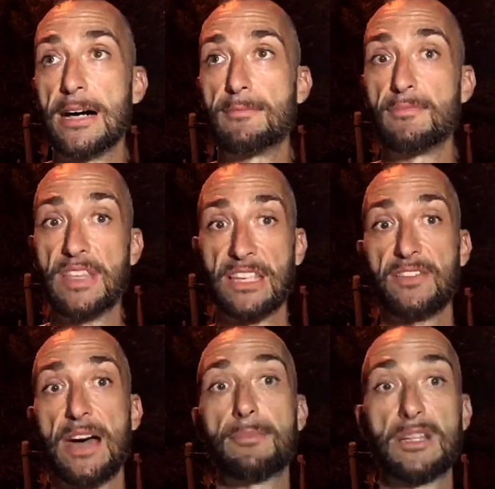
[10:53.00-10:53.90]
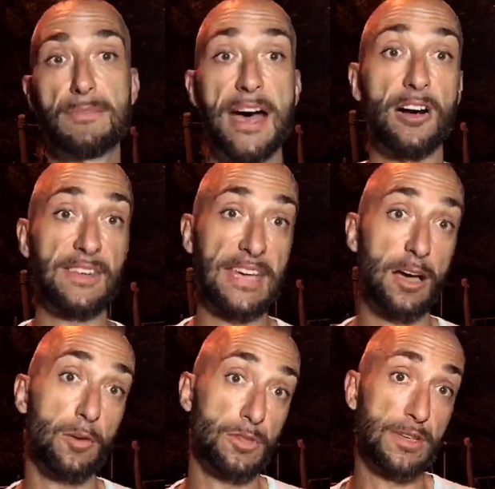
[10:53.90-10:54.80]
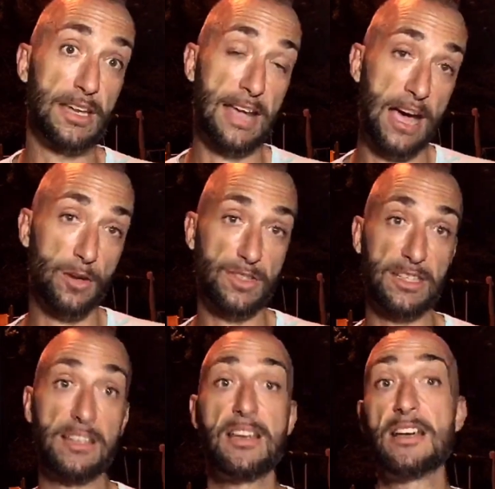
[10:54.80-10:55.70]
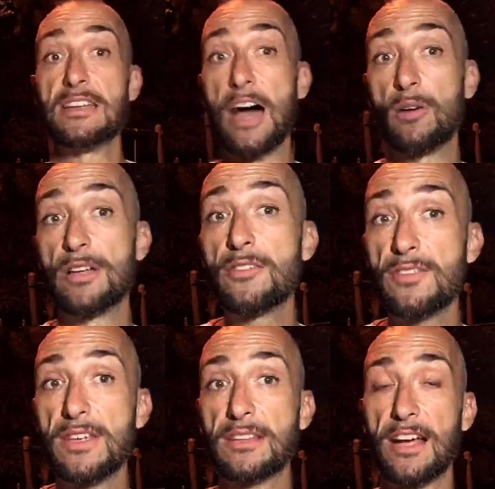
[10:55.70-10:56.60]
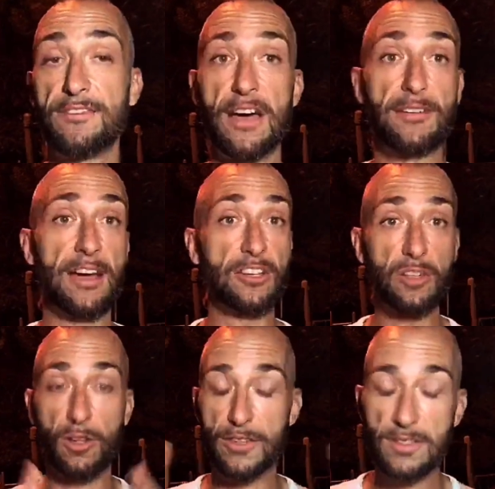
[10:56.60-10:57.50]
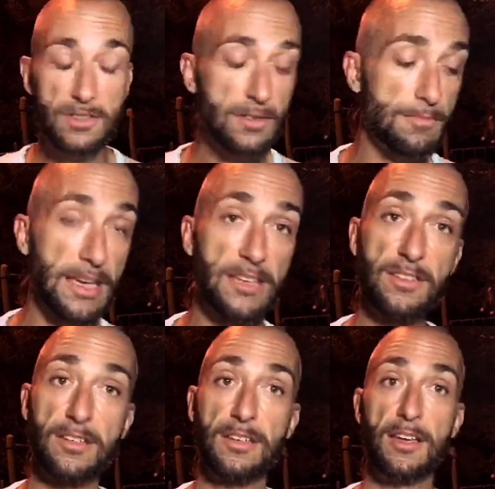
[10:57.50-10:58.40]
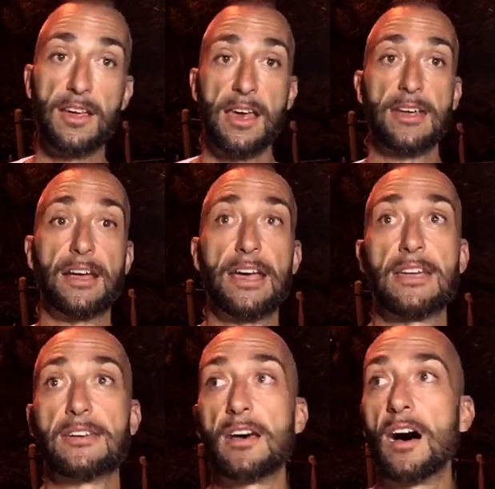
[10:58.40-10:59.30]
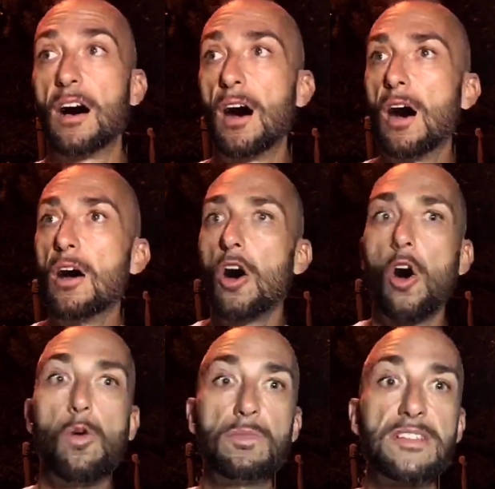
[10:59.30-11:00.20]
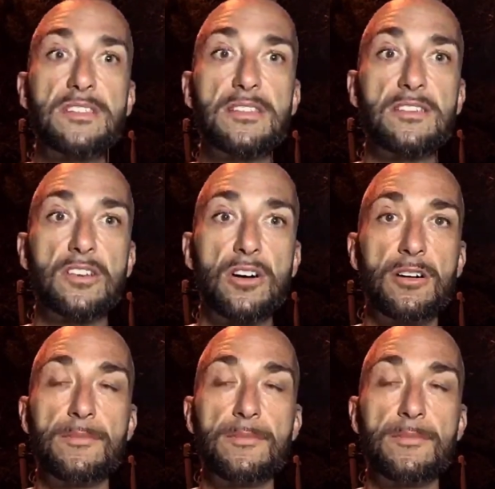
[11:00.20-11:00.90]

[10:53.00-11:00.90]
they give you that money back, and they help you get housing. Now another thing that I found out, y'all, this is amazing, and homelessness, y'all,